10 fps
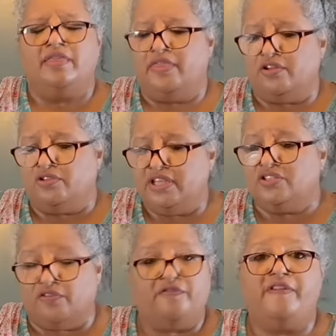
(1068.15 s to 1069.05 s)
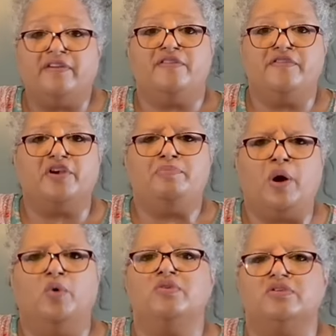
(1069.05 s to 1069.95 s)
These are very, very
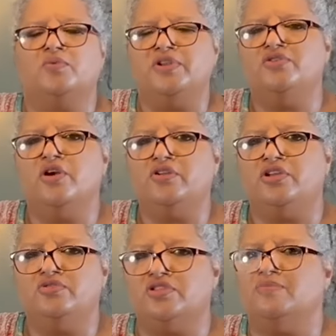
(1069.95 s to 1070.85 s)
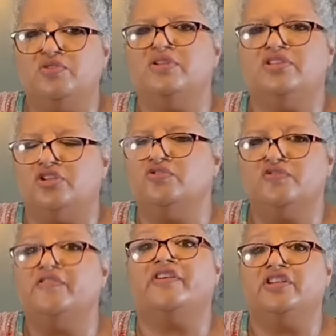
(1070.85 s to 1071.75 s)
potent. When you go to use them, you need to use
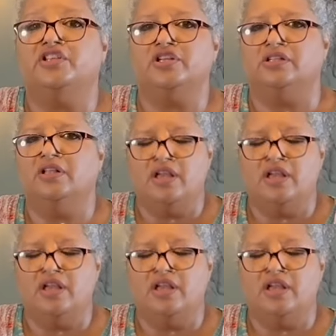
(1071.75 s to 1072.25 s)
very little.